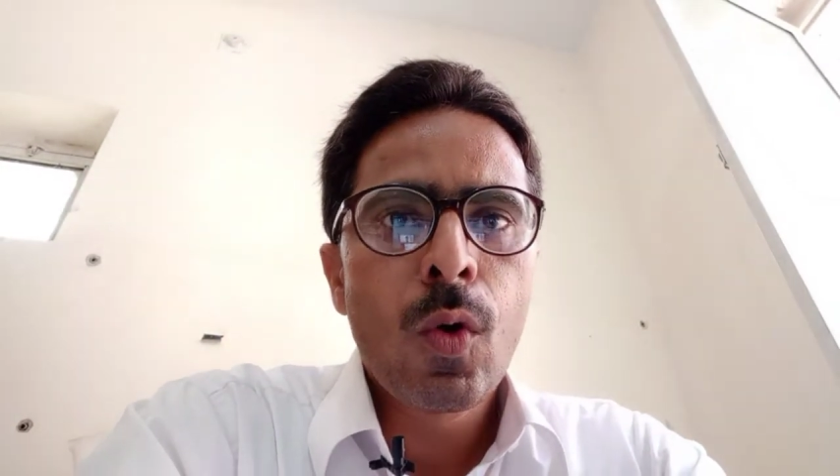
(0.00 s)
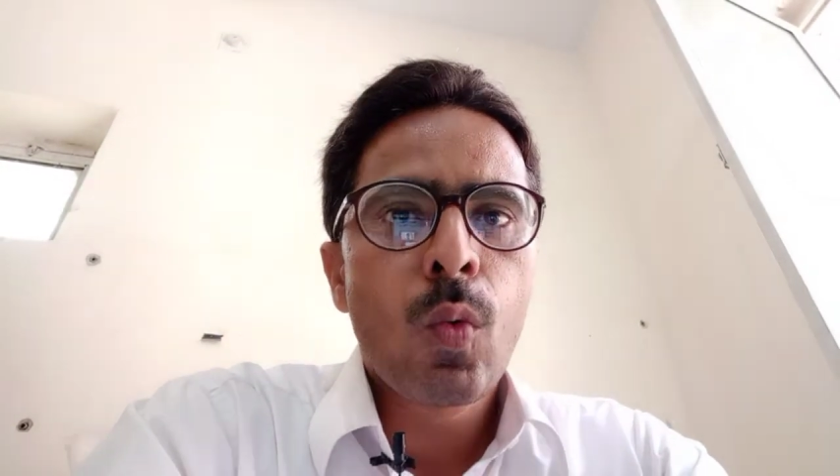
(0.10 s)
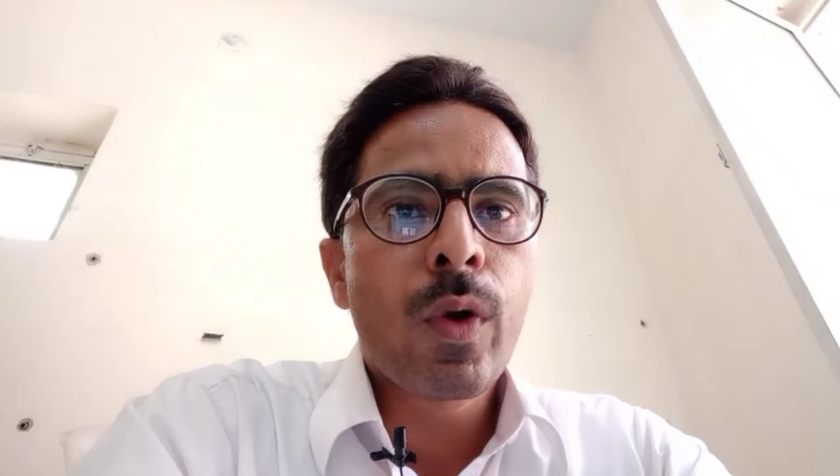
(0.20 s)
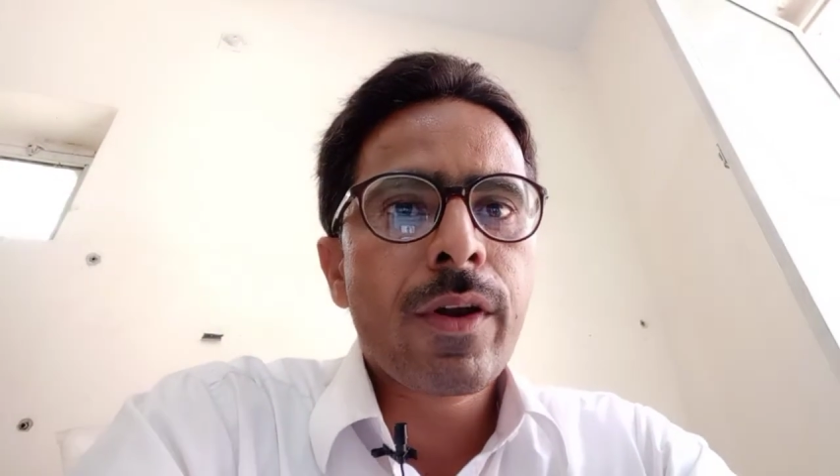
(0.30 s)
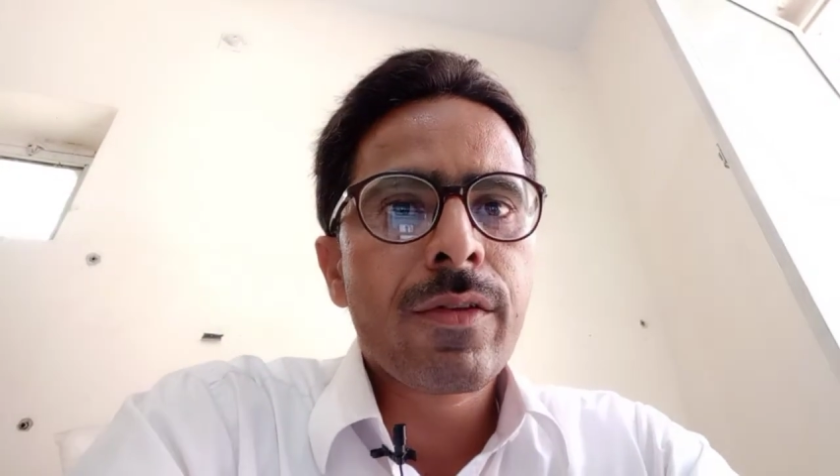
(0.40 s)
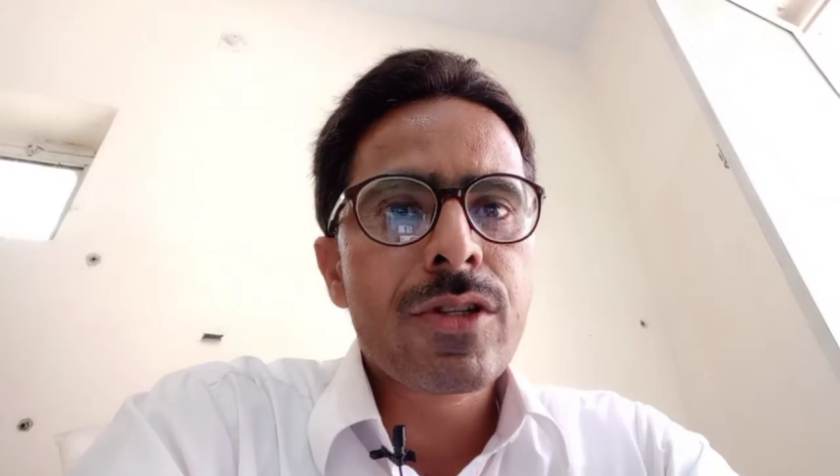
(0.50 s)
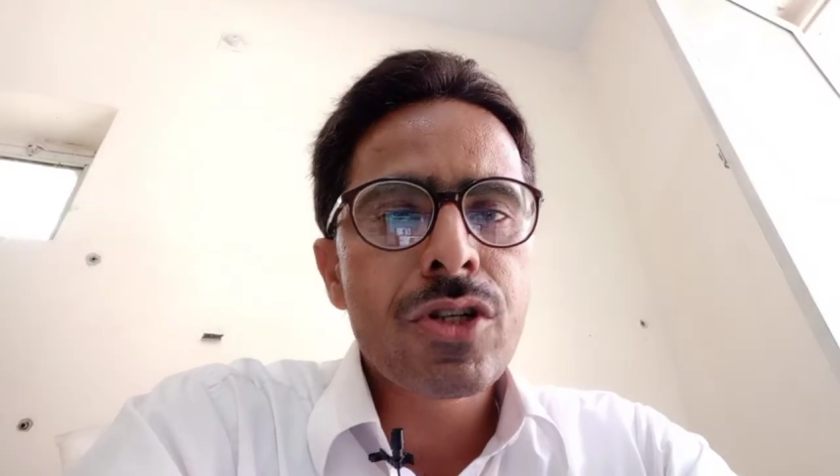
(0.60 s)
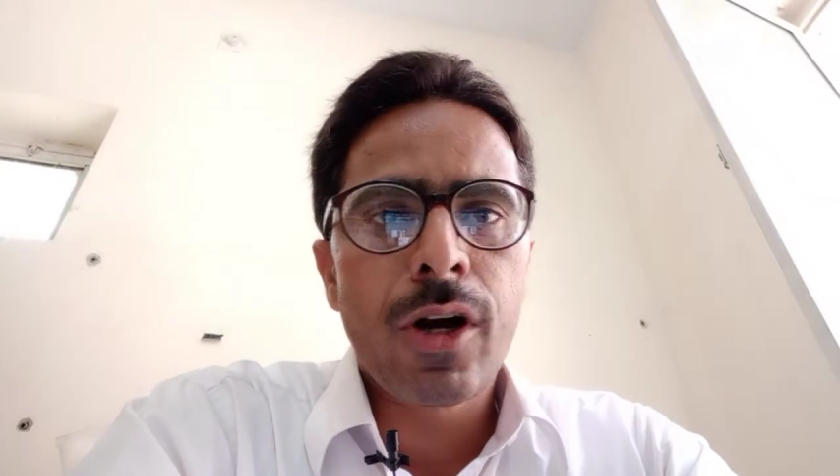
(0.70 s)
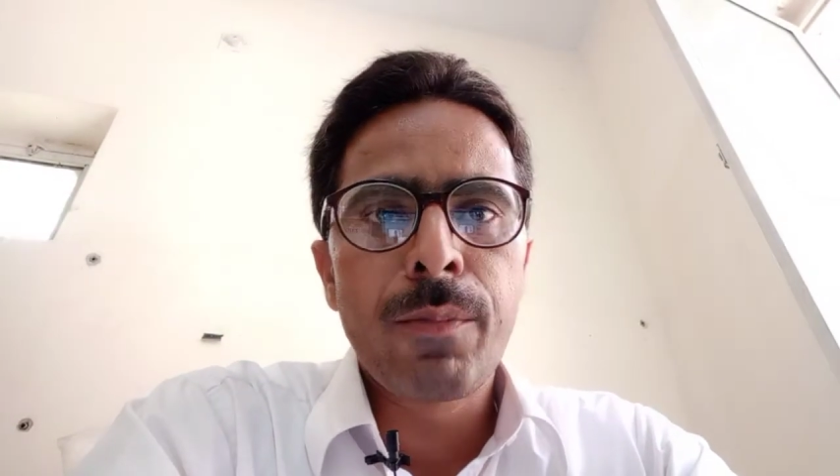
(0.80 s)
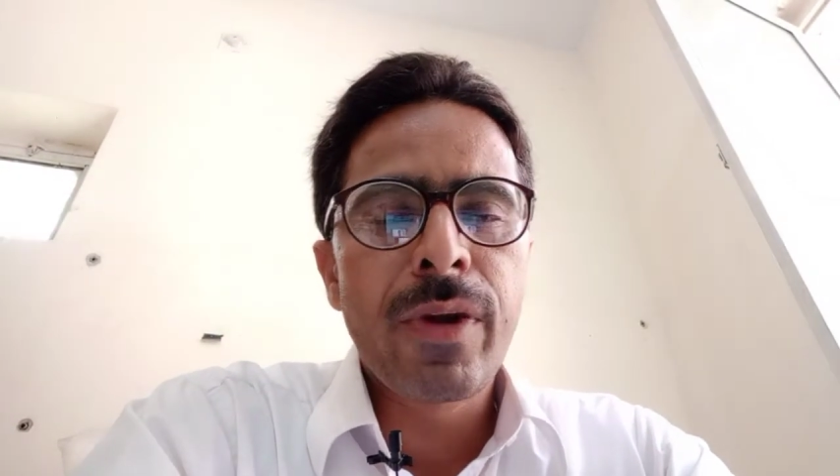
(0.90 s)
what is
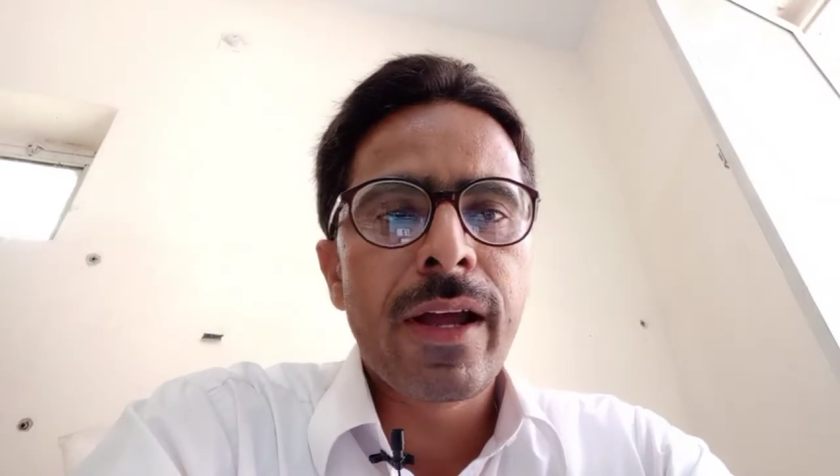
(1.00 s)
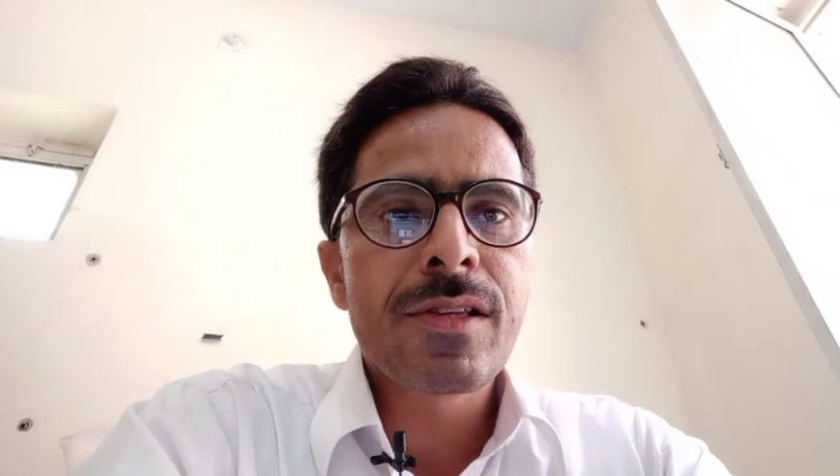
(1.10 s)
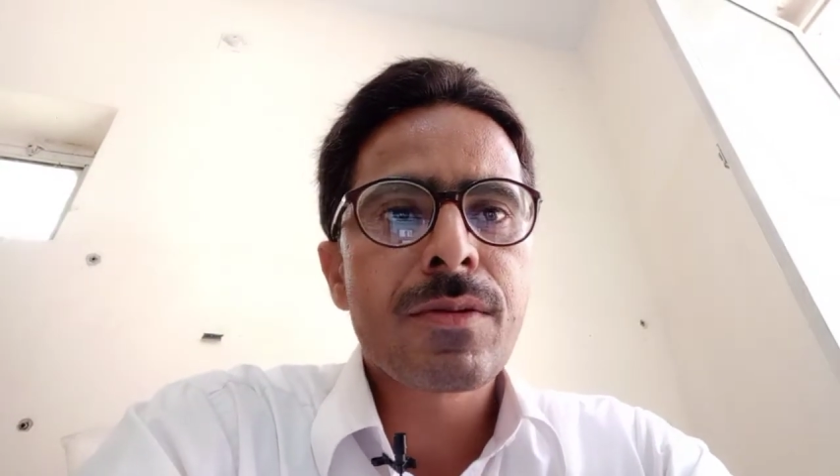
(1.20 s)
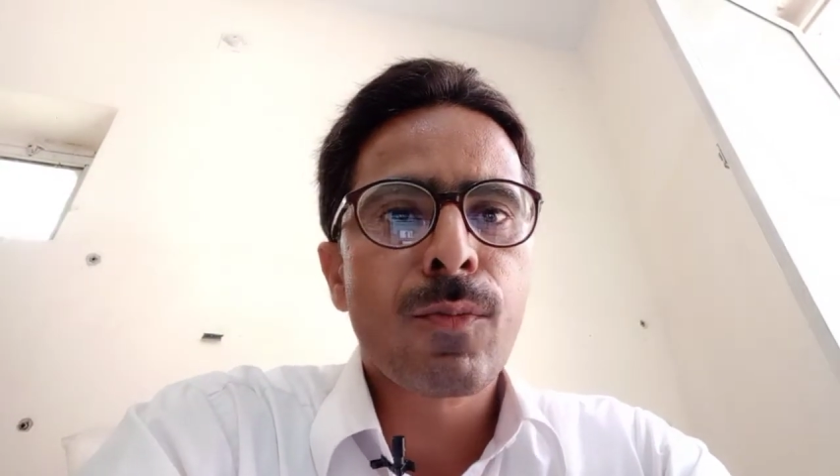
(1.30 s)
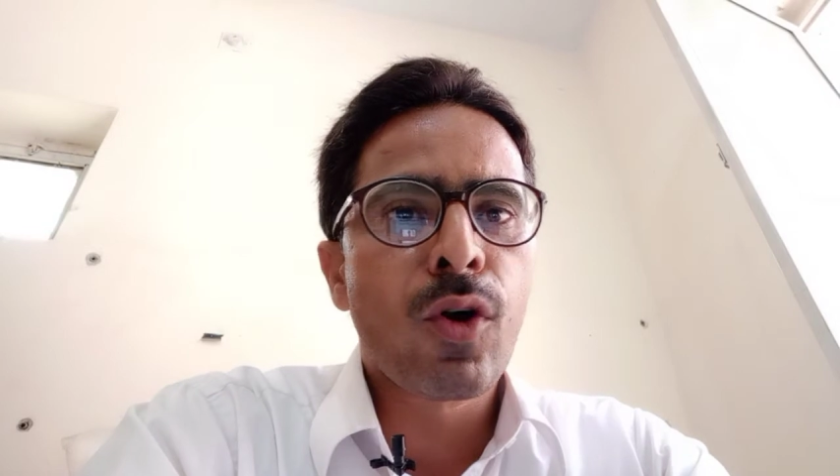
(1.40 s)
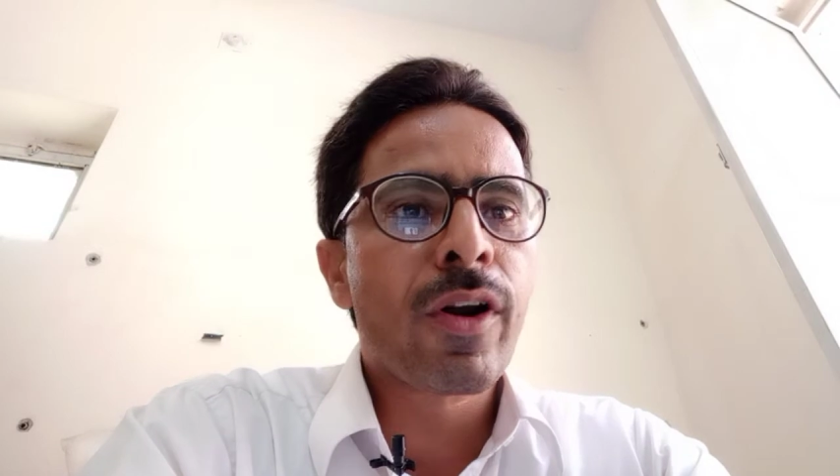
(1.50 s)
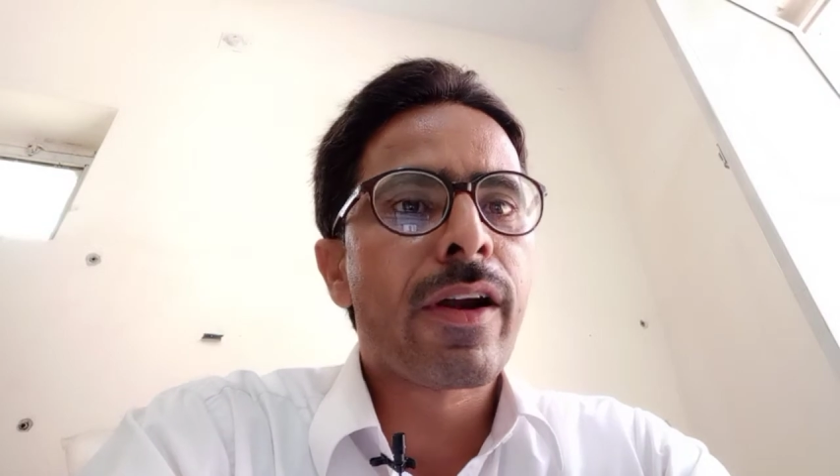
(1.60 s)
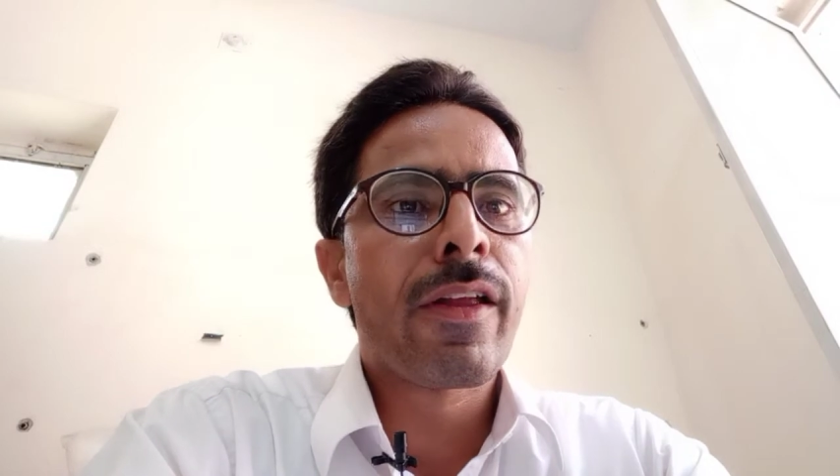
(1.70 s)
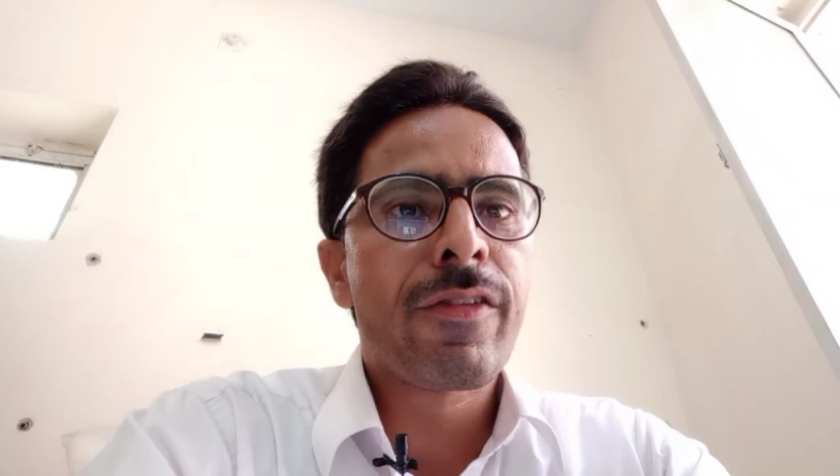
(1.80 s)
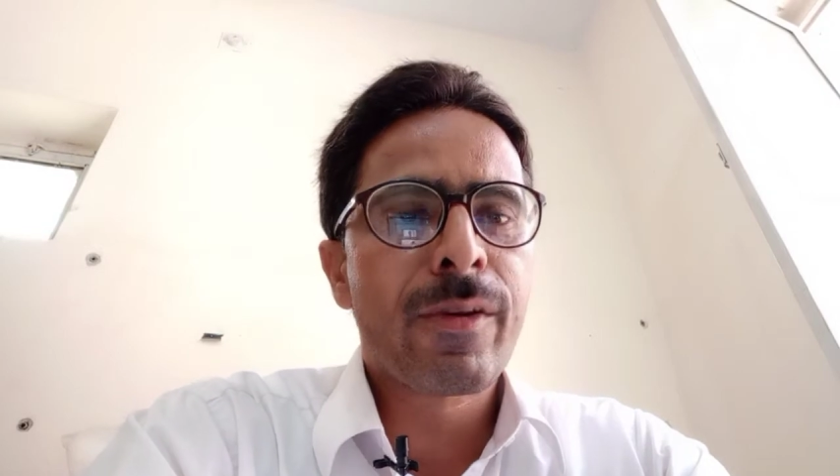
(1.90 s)
termed as
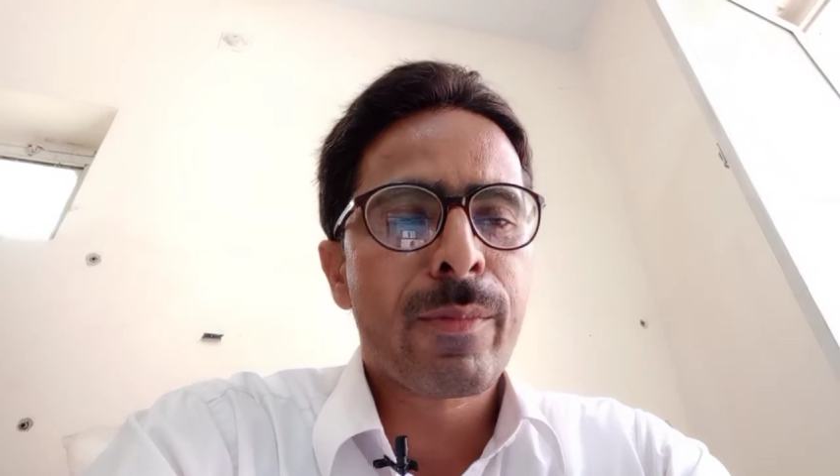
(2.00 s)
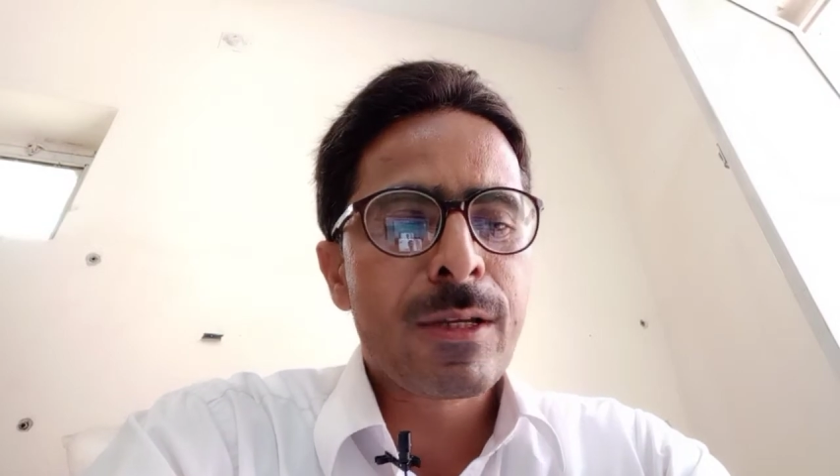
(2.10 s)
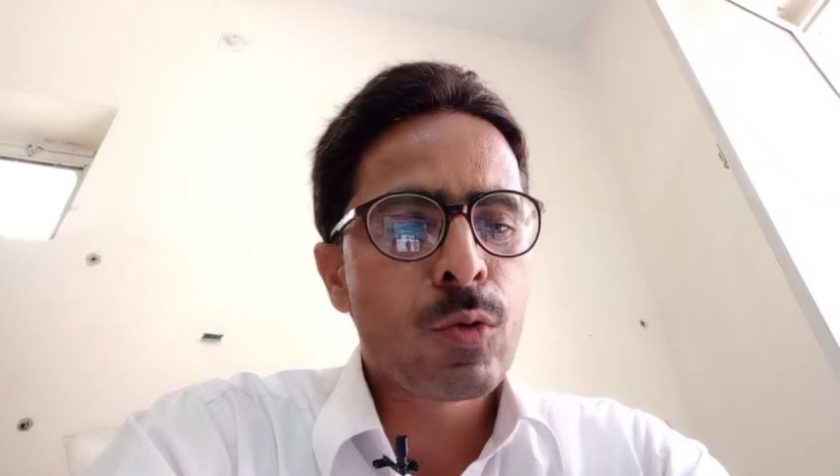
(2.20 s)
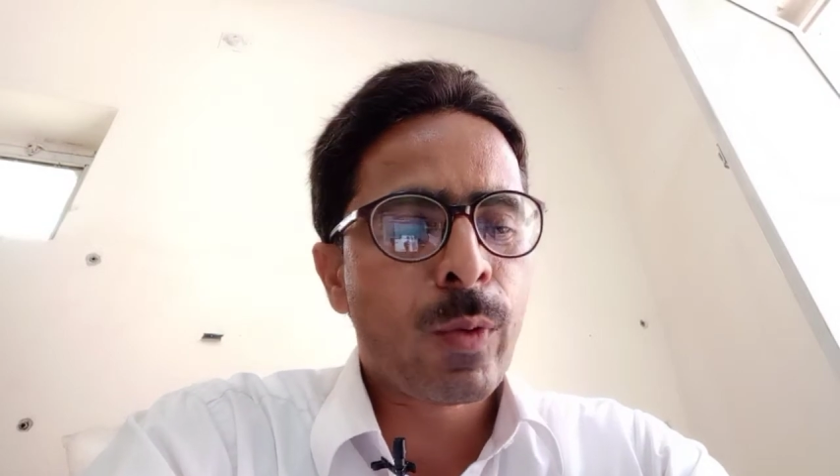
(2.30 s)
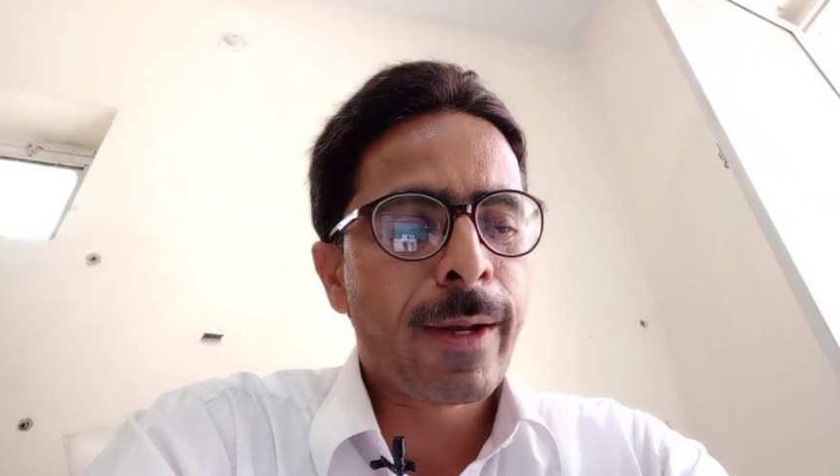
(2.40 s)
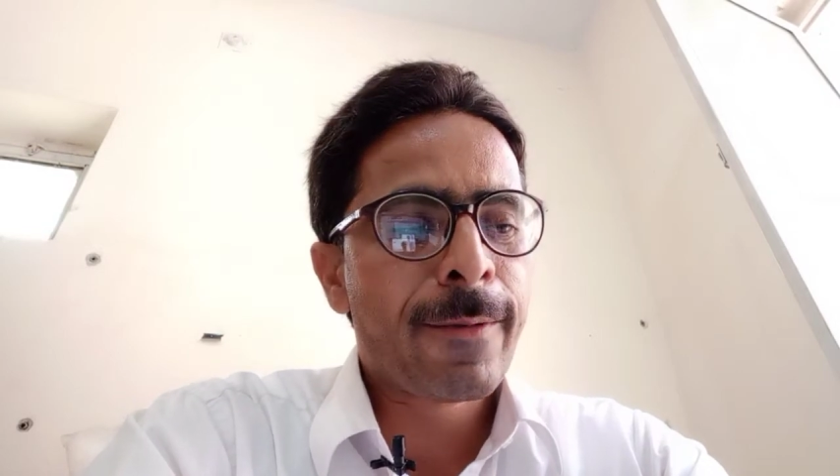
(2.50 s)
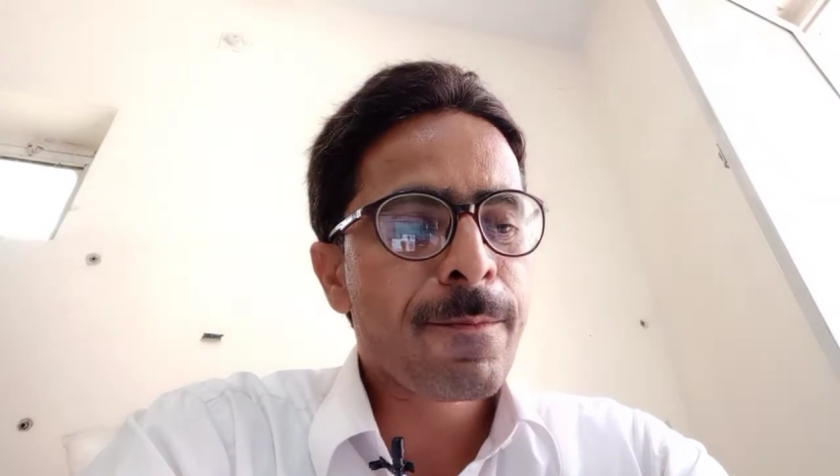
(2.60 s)
modernism as well.